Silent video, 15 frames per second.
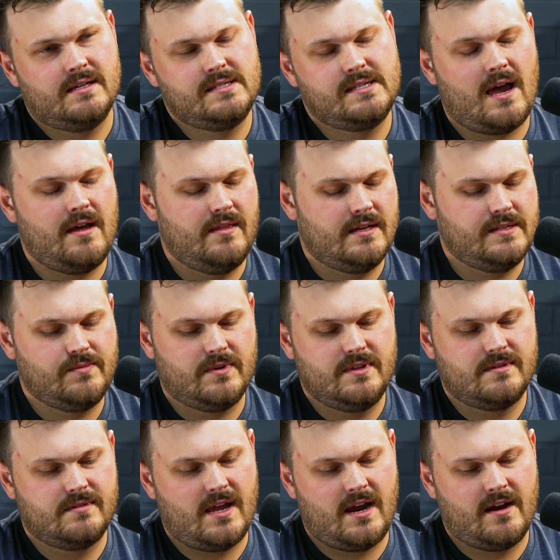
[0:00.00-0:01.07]
That's
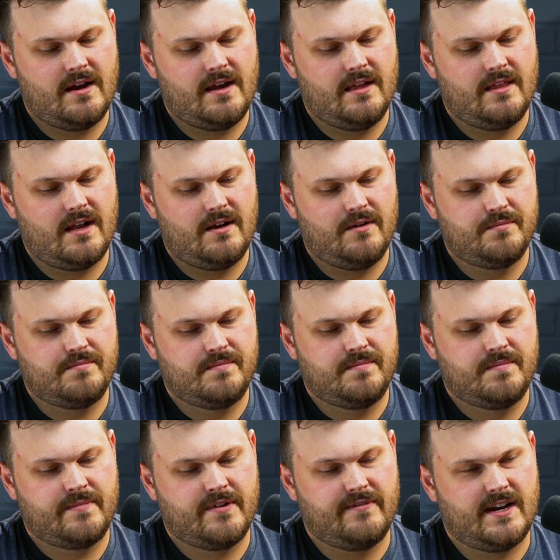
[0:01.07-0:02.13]
one area that I would
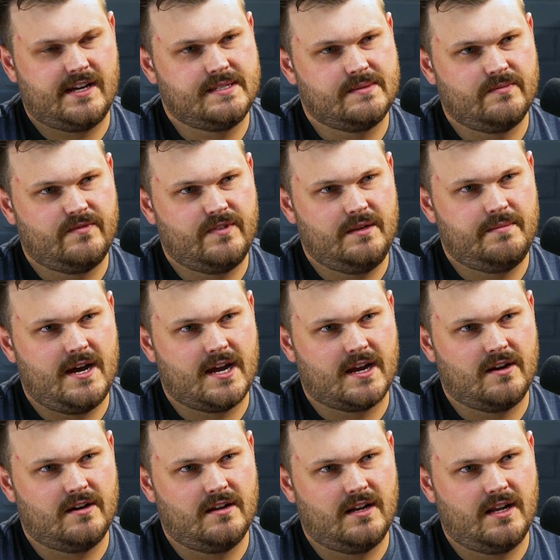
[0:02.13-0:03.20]
provide some
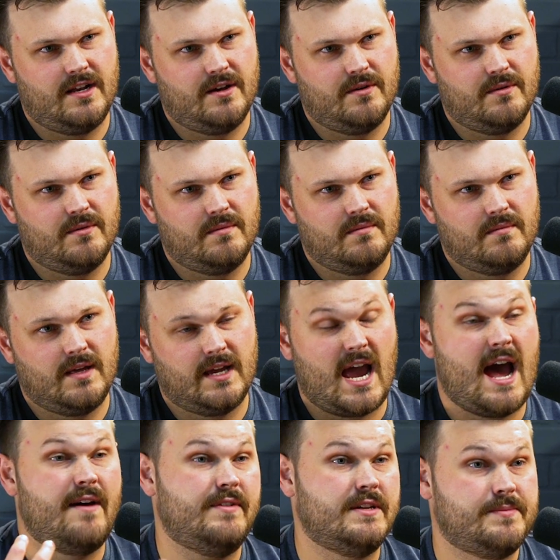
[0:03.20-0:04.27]
feedback on. I know,
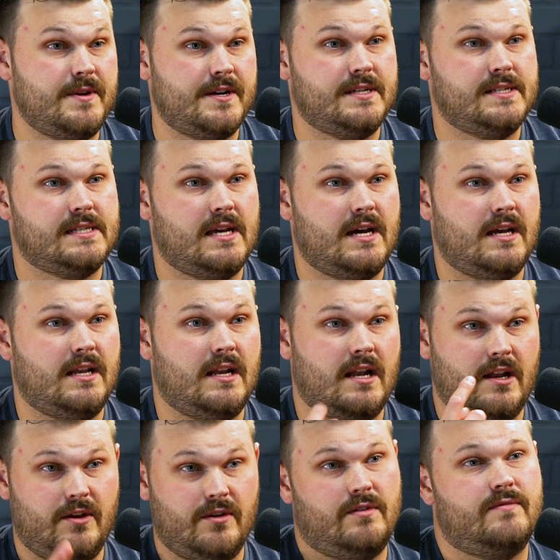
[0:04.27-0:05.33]
like I've experienced that,
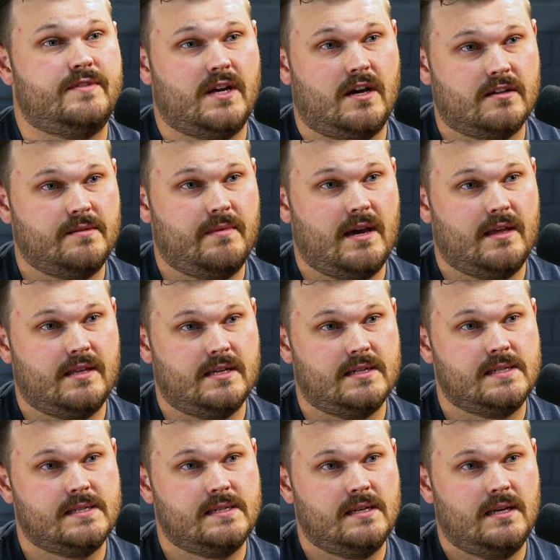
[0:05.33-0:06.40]
and I know you've talked about
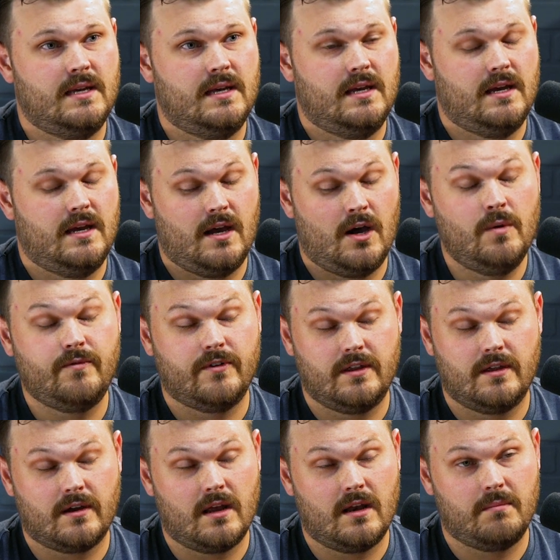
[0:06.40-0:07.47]
this.
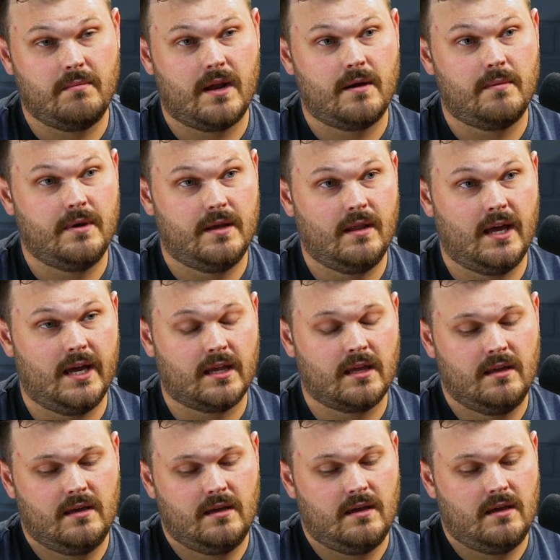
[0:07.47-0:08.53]
Hopefully, they're getting better, but
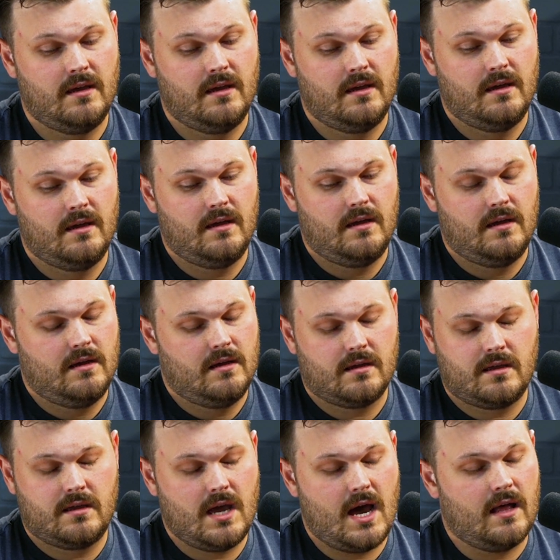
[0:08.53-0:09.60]
like.
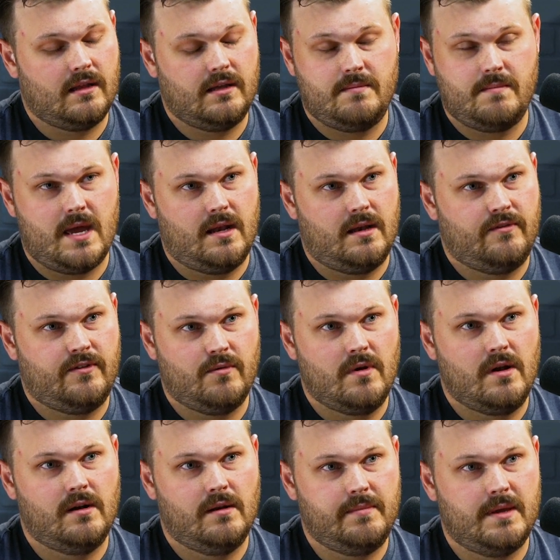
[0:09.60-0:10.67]
Golly, man, if
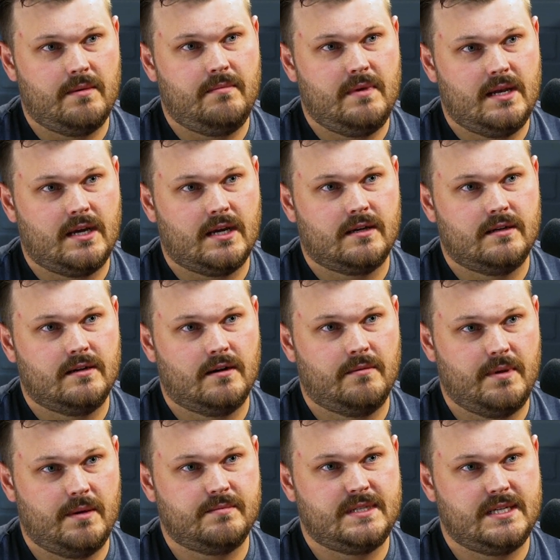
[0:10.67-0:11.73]
you're running a BIM meeting
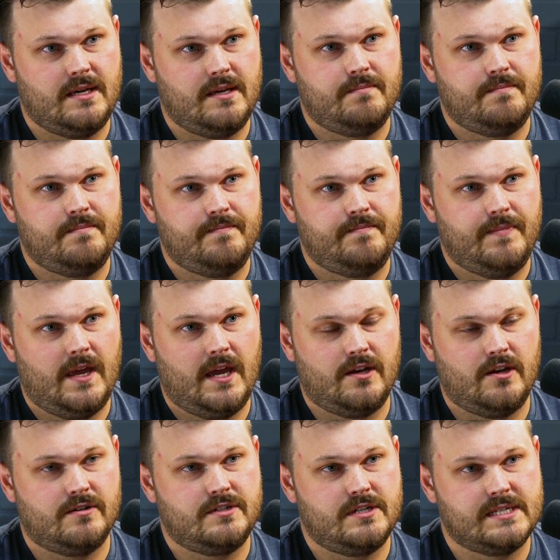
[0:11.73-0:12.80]
or BIM team
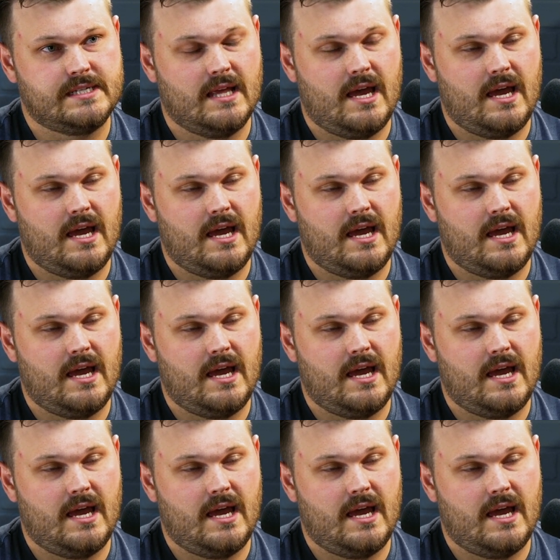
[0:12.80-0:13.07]
and you're just